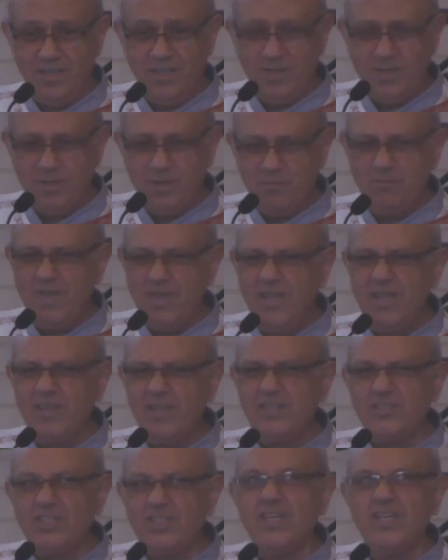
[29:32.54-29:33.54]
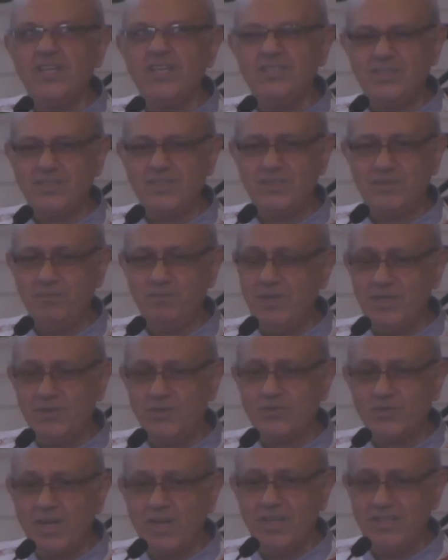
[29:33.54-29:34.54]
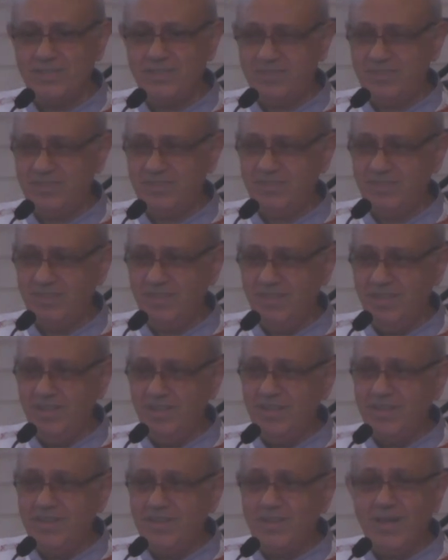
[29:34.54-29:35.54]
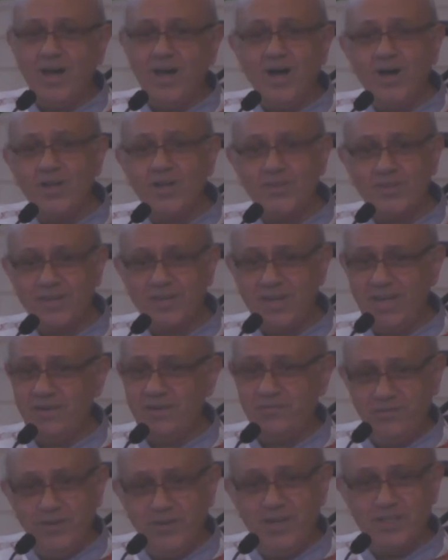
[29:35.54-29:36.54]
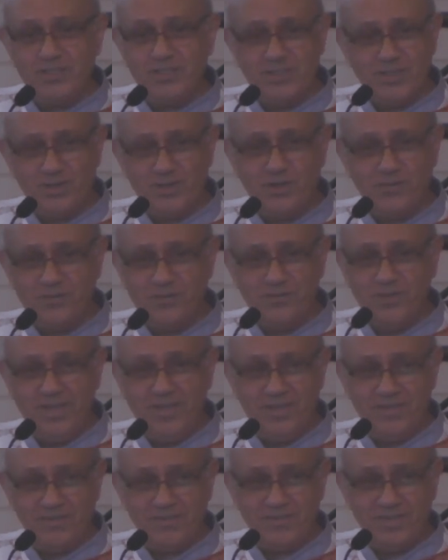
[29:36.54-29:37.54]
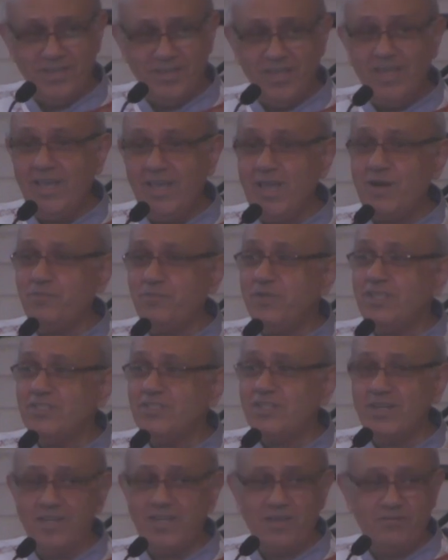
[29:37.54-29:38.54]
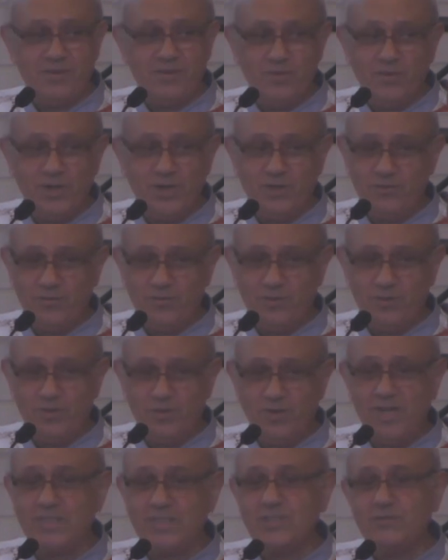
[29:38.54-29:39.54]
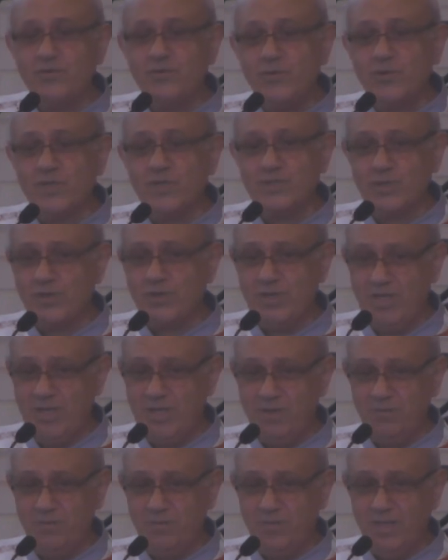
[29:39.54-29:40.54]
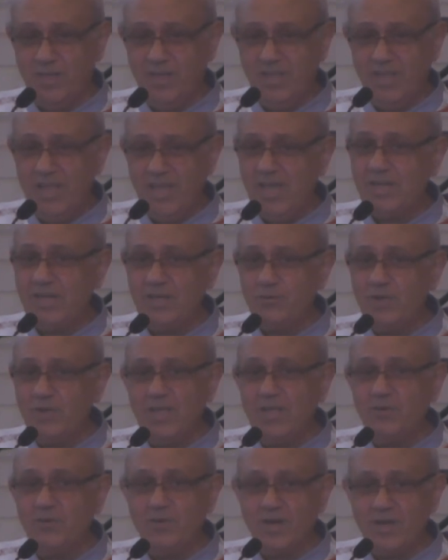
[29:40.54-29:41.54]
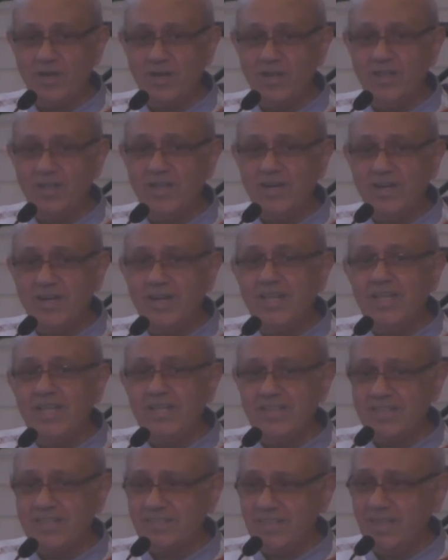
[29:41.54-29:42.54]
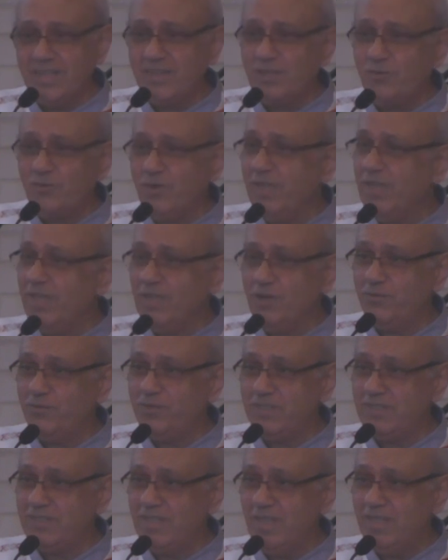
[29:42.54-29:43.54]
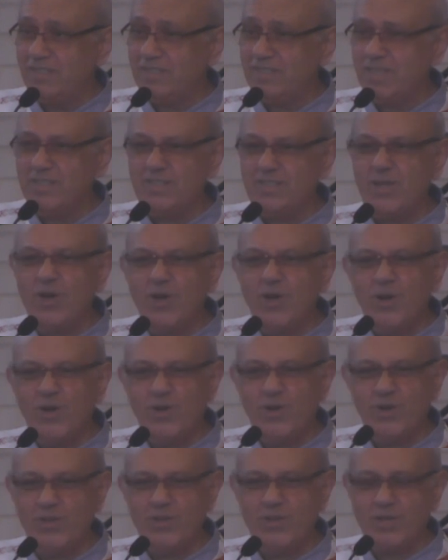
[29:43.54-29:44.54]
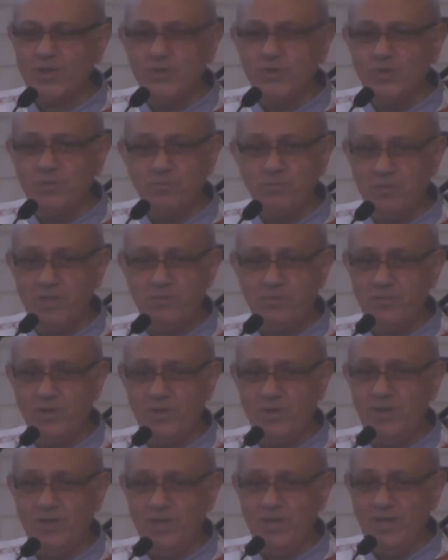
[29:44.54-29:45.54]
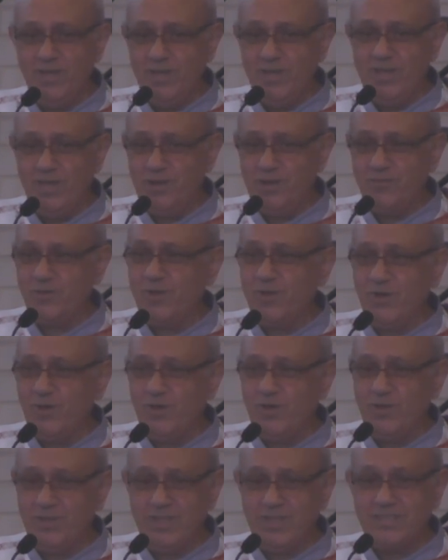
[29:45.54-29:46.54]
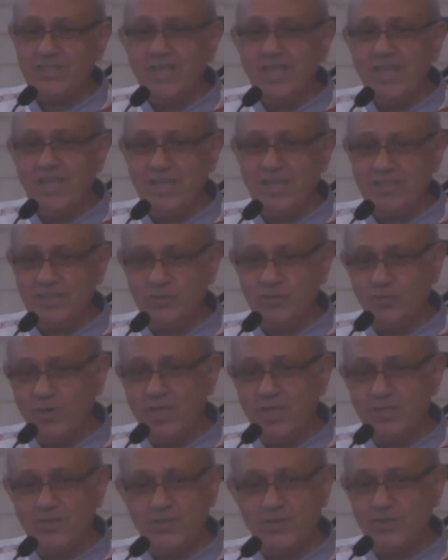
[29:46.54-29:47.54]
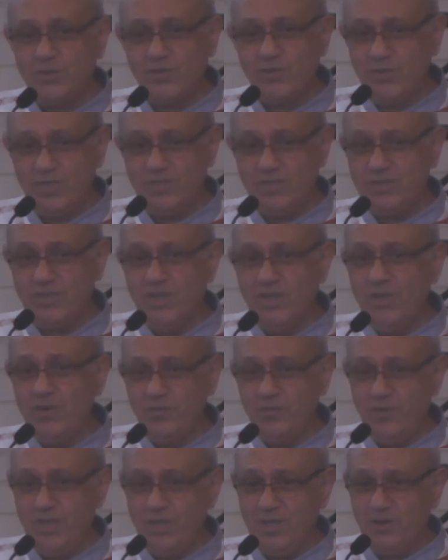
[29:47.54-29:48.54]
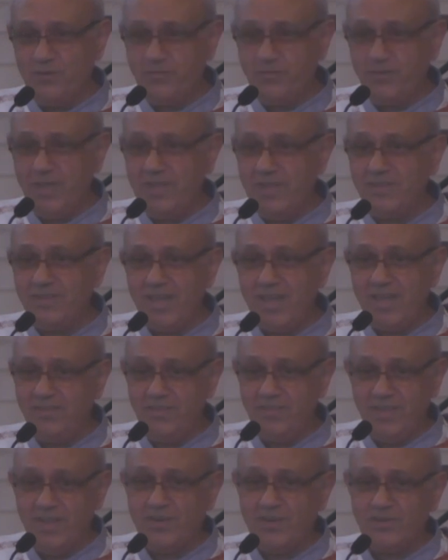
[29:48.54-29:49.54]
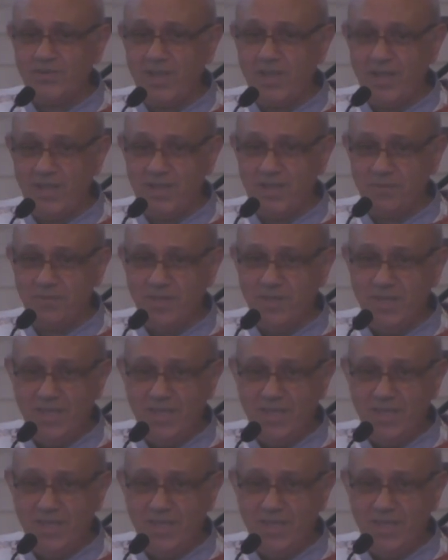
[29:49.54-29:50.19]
May Jesus, may Christ, the author and finisher of faith, help each and every one of you. Let's focus on him, and he will lead us in the way of the saints, as all the good people uh, of God, the saints, went through this way of faith at their time.